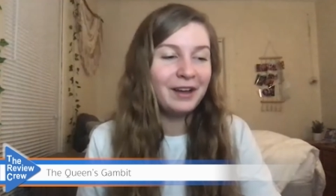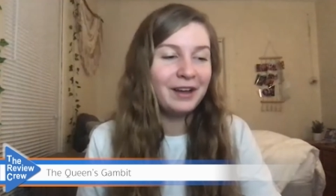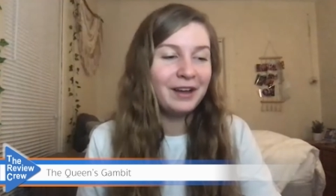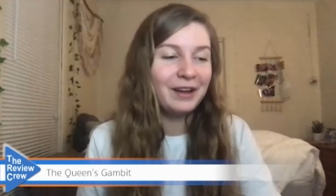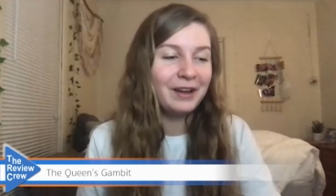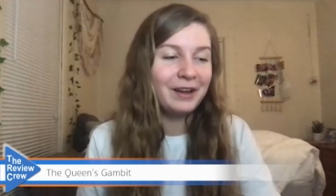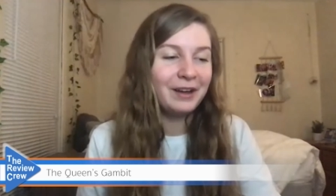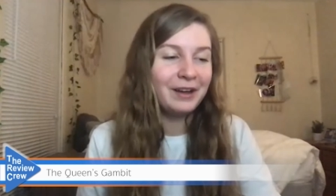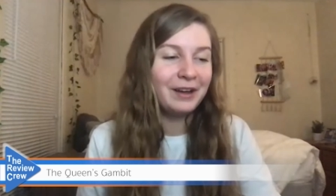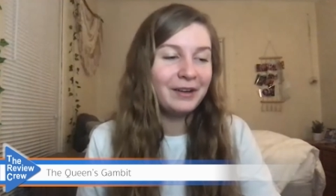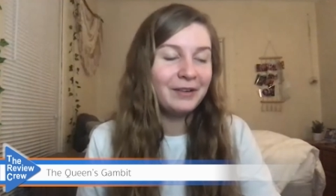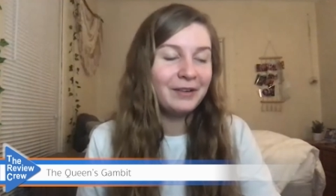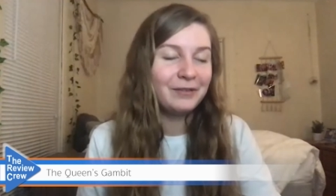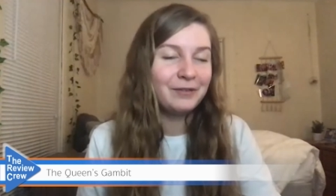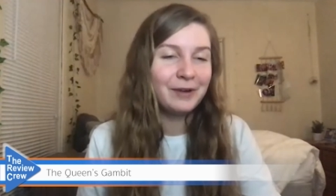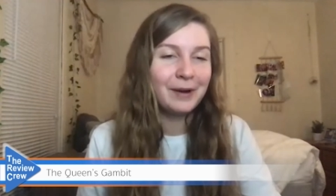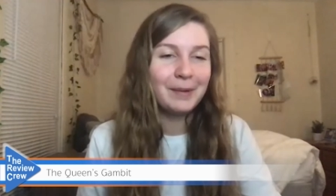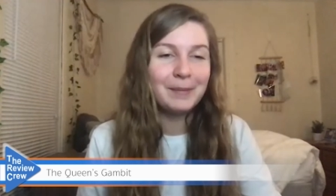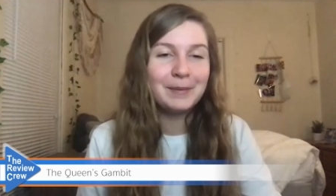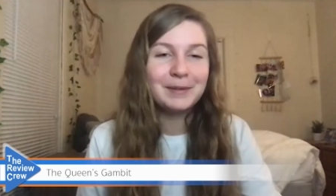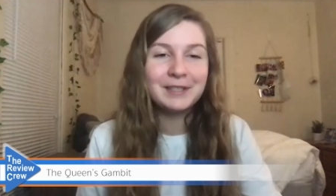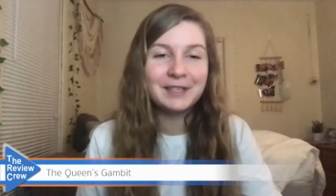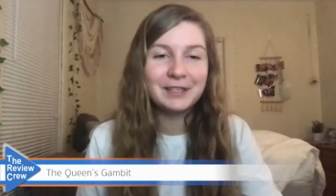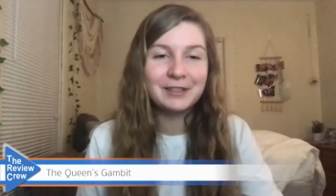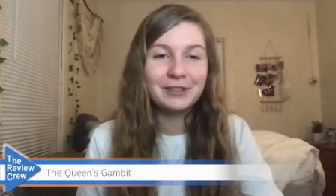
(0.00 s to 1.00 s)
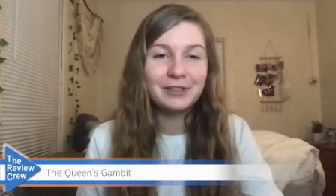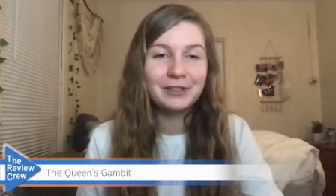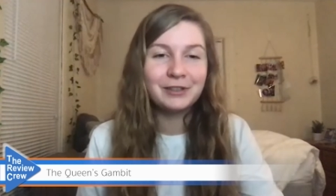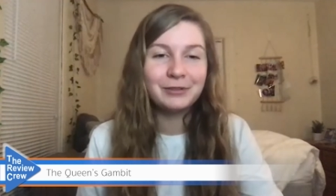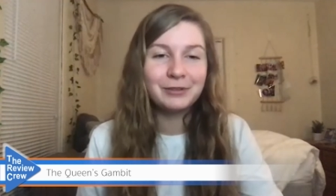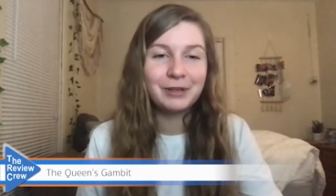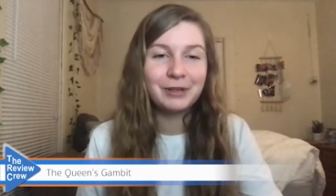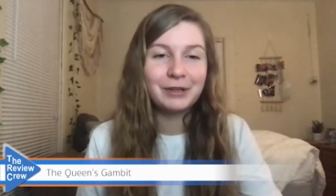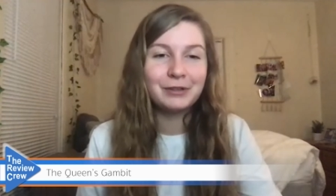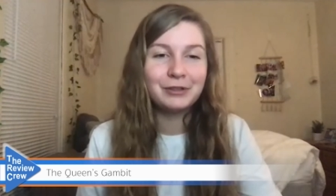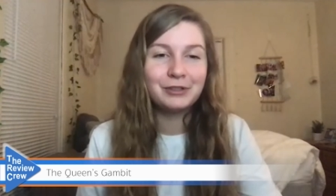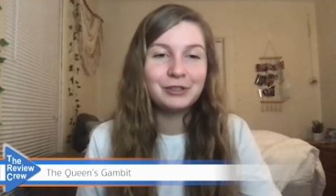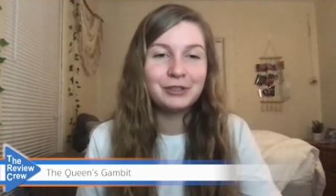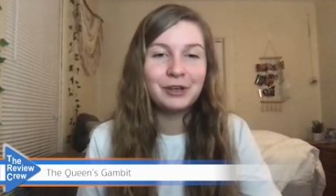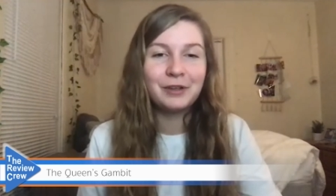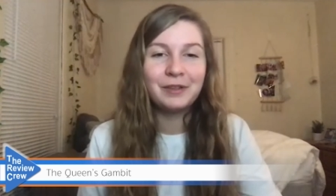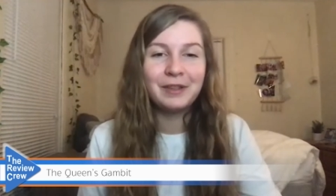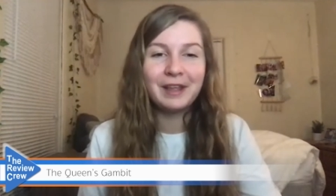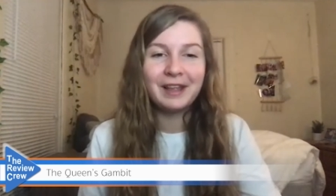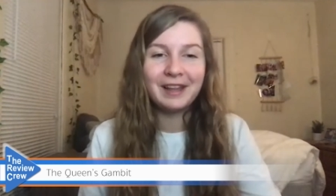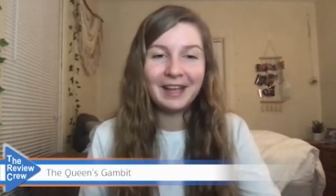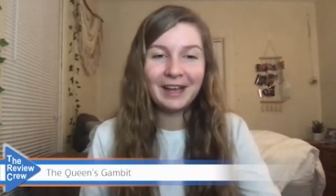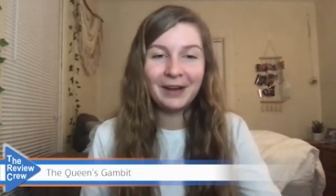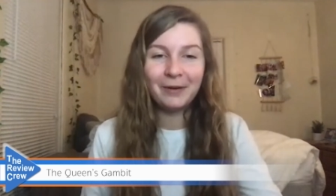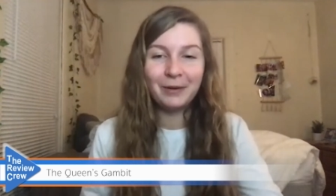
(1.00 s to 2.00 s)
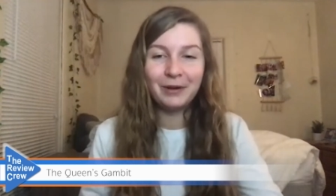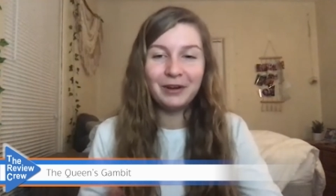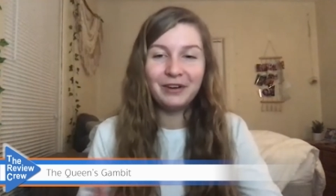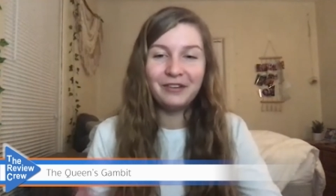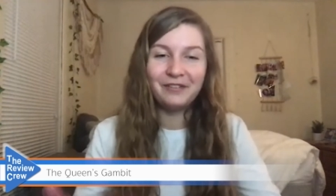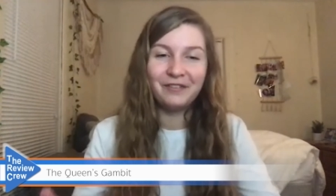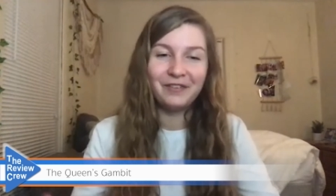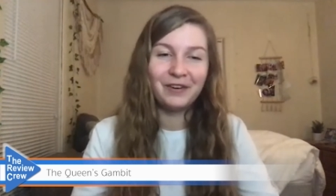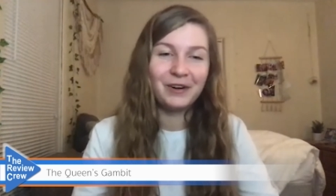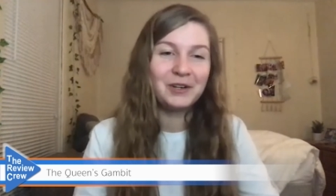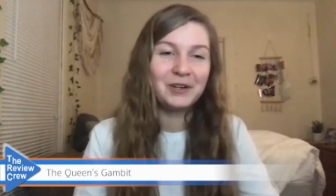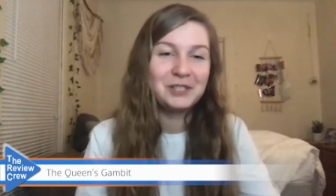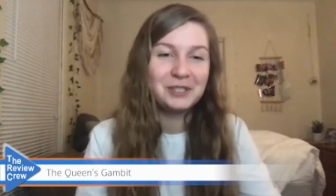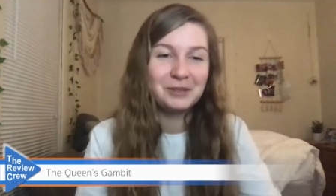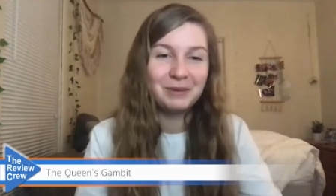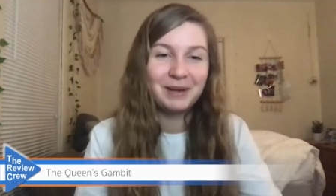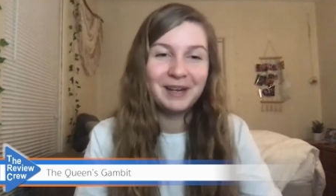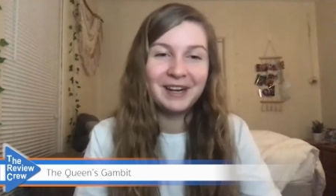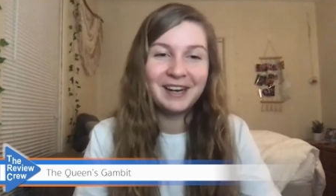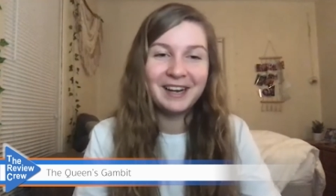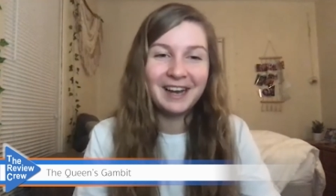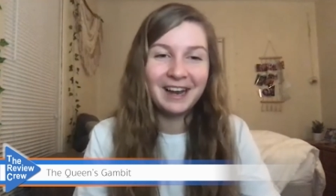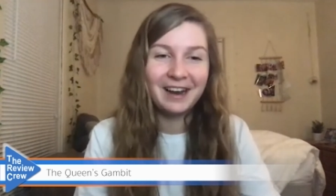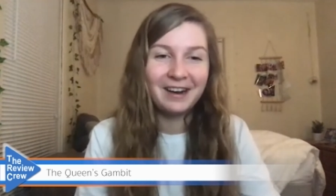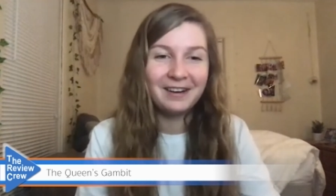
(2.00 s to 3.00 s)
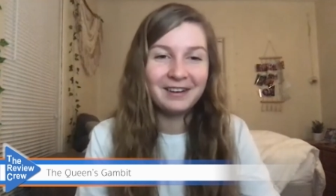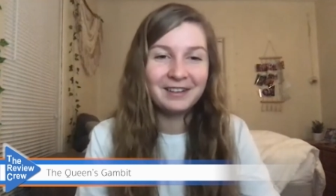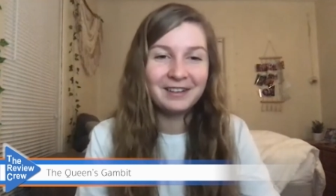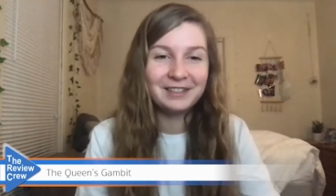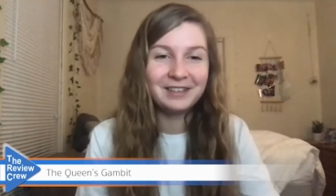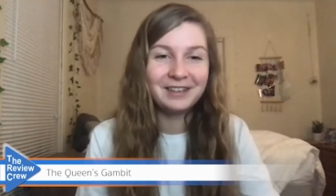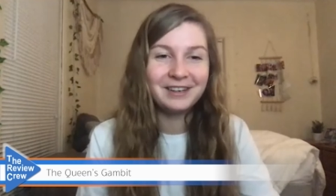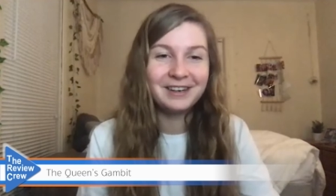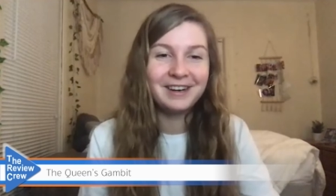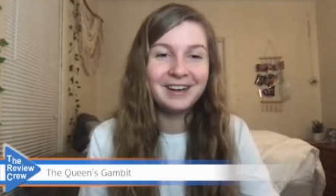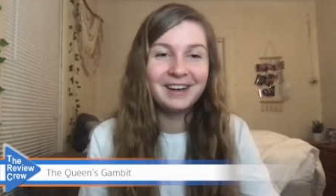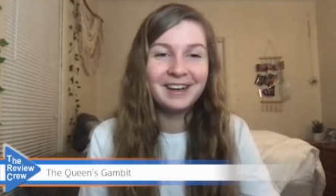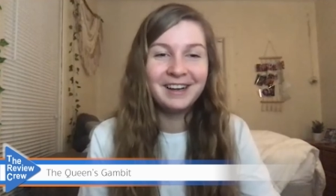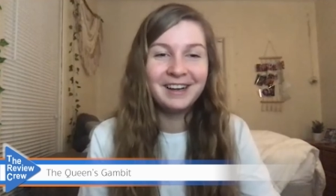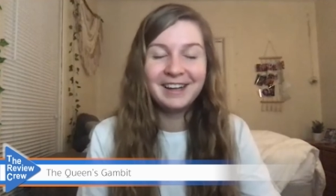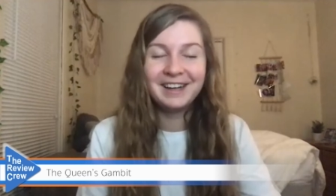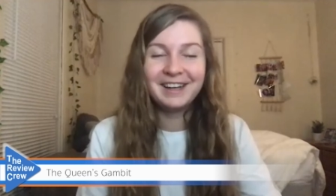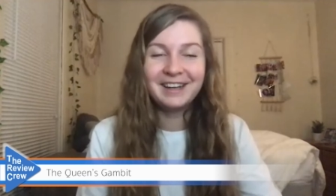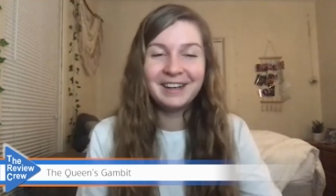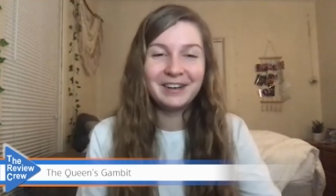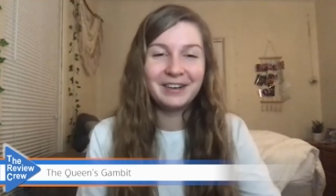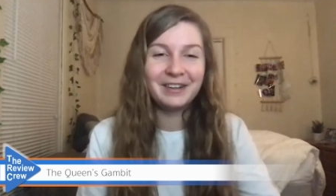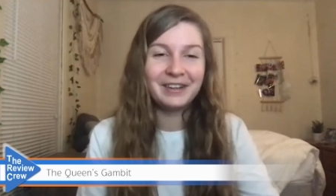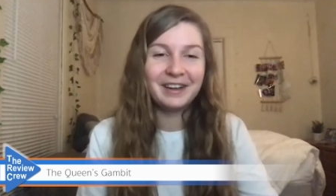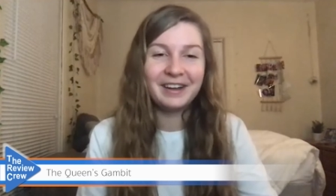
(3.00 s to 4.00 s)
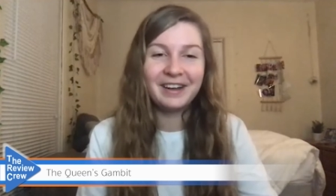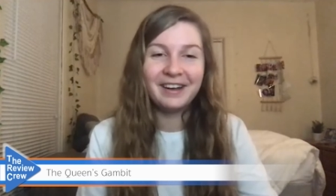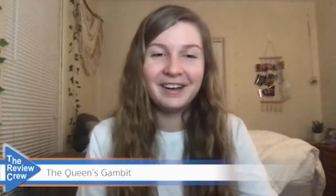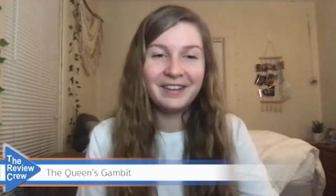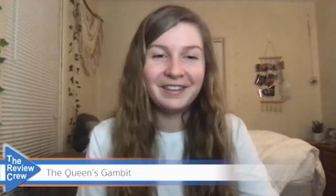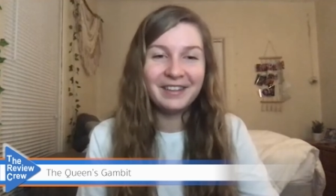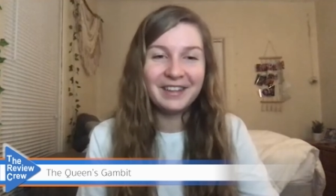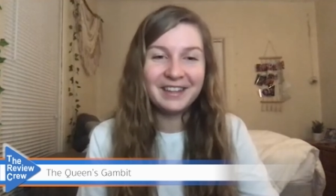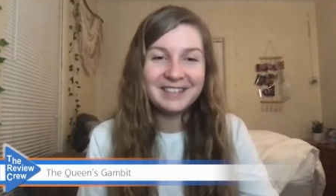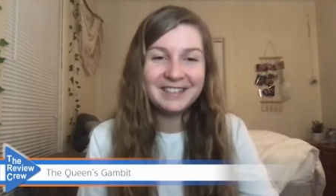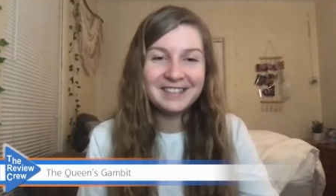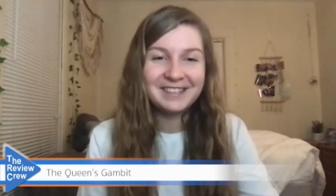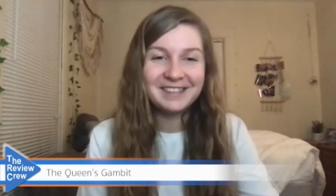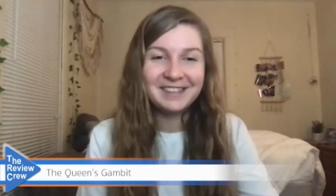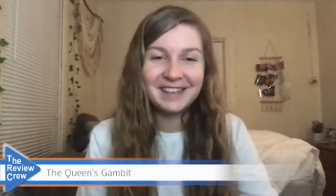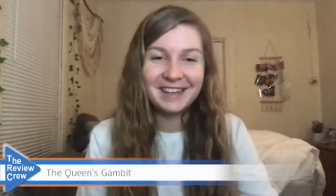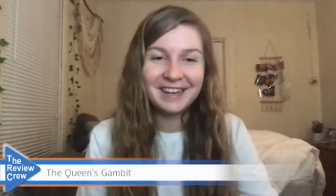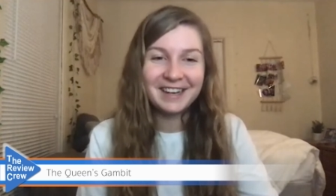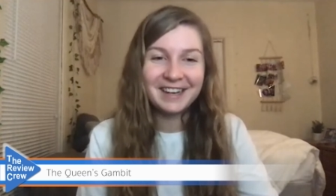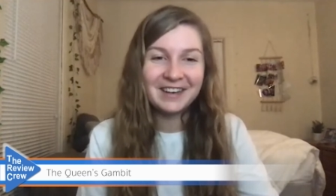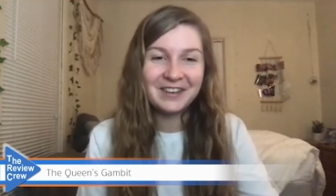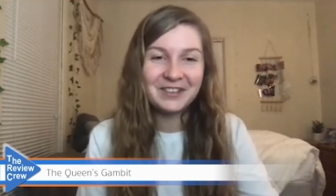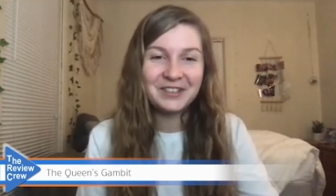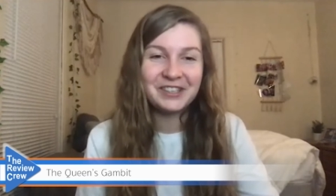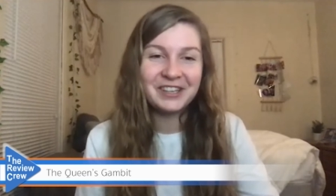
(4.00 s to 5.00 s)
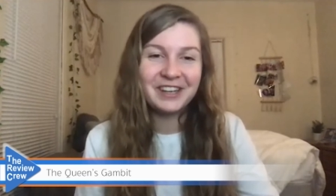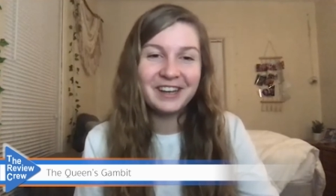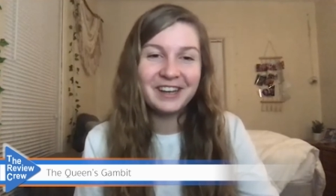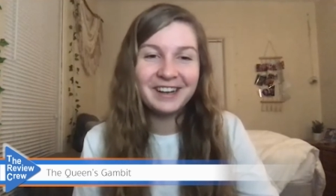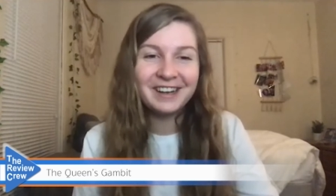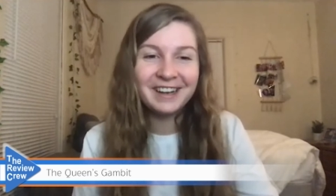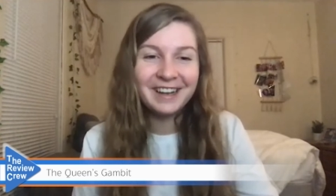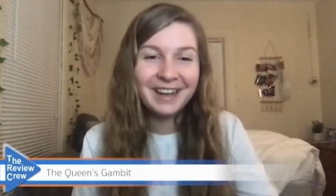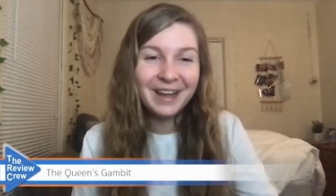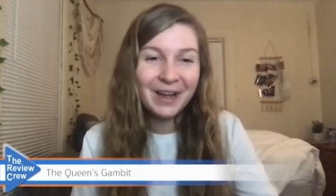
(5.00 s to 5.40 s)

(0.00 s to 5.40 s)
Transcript: a repetition throughout the show that like when you first meet a character you're like oh they, they kind of suck